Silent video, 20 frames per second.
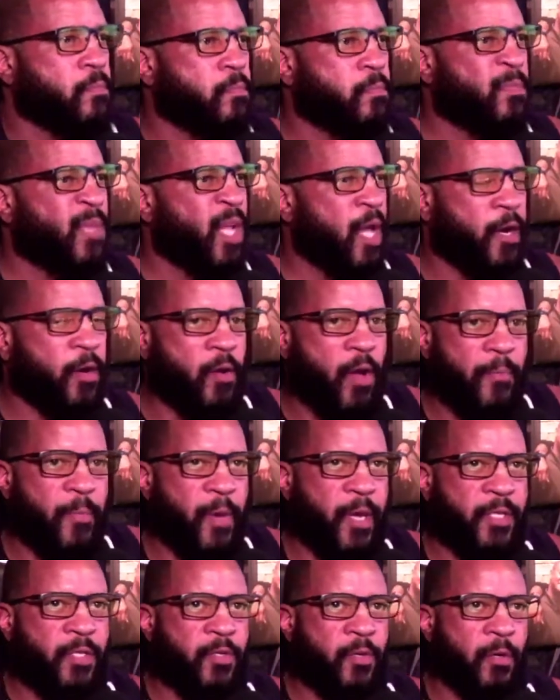know. I might
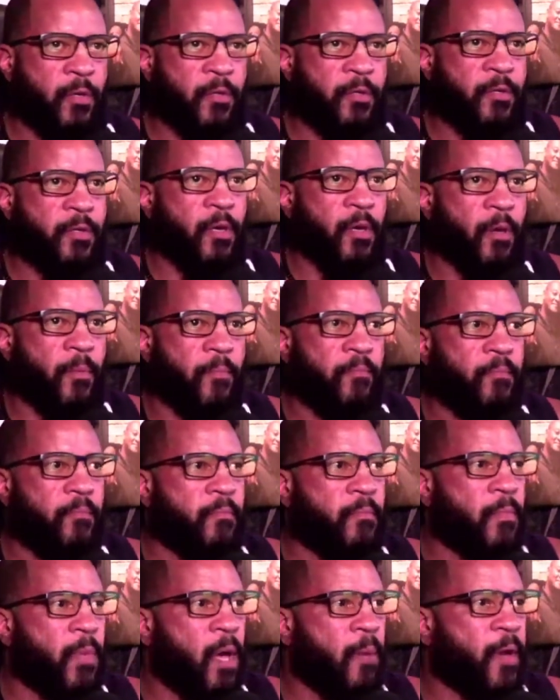start. I
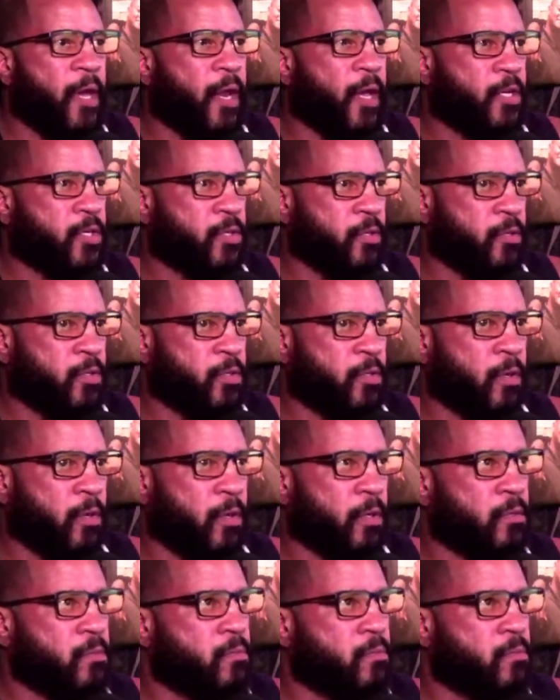might actually start